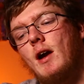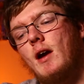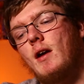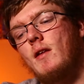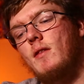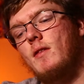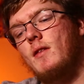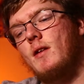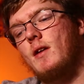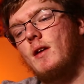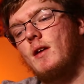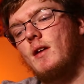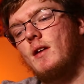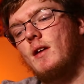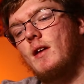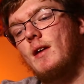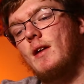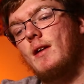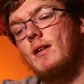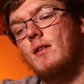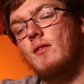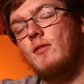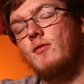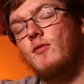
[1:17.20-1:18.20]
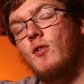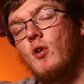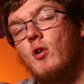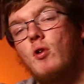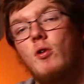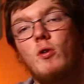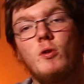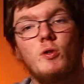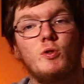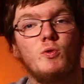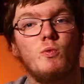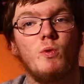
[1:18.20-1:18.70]
And then if all
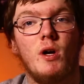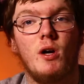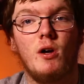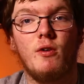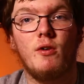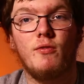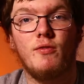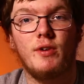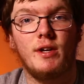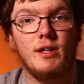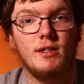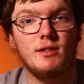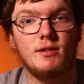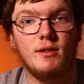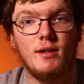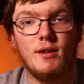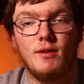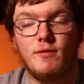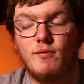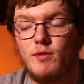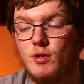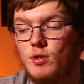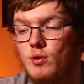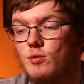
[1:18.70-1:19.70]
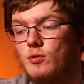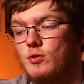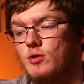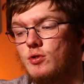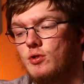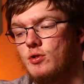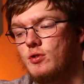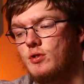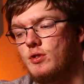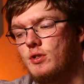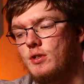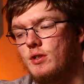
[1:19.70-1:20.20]
goes well, if it gets a lot of views
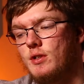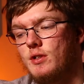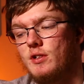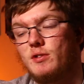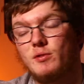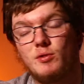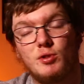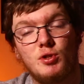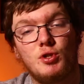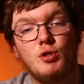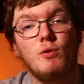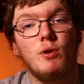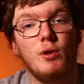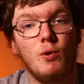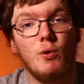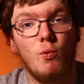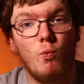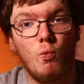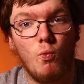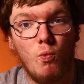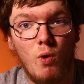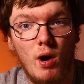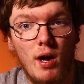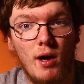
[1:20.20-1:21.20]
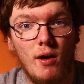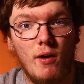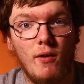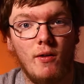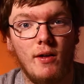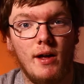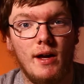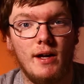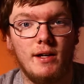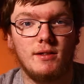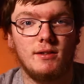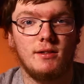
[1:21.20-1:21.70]
or, you know, it's doing well
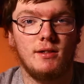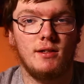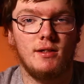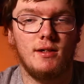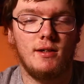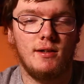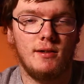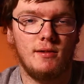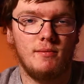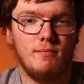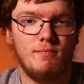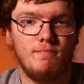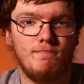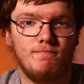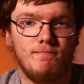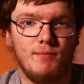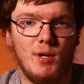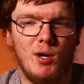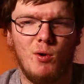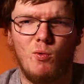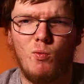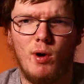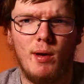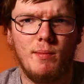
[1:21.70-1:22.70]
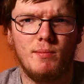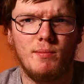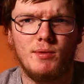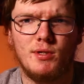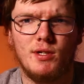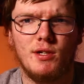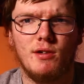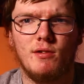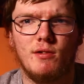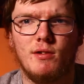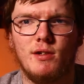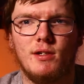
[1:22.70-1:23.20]
as a web
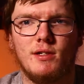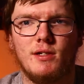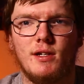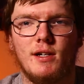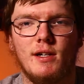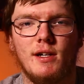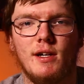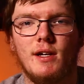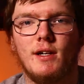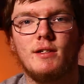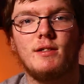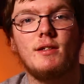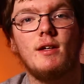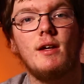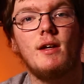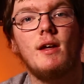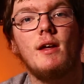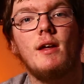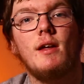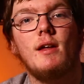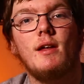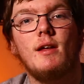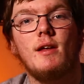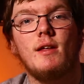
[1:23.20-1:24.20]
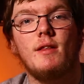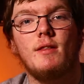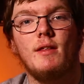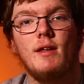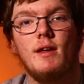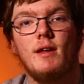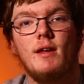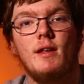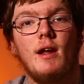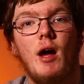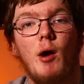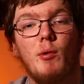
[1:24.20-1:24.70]
series, I guess,
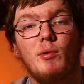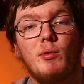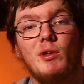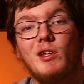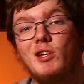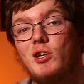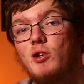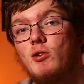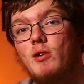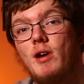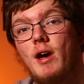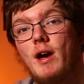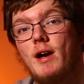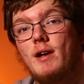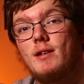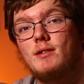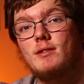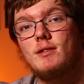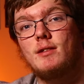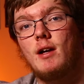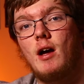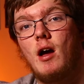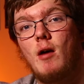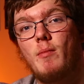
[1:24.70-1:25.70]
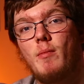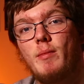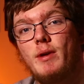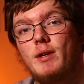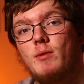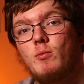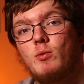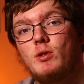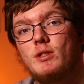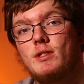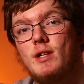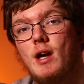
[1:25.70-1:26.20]
then I would like you guys to
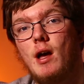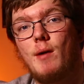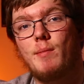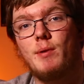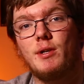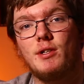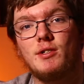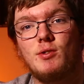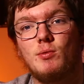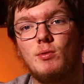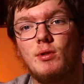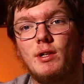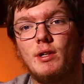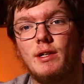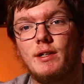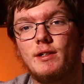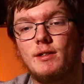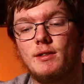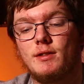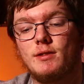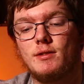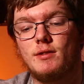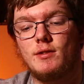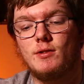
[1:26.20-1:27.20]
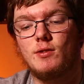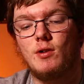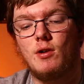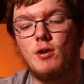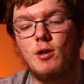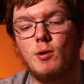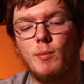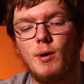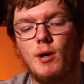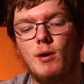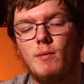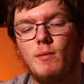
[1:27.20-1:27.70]
comment what topics you would like us to talk
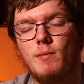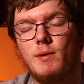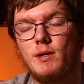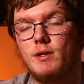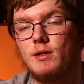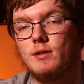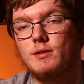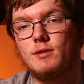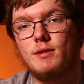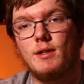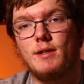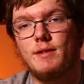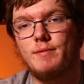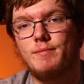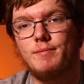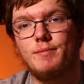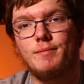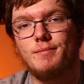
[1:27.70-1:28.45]
about, because I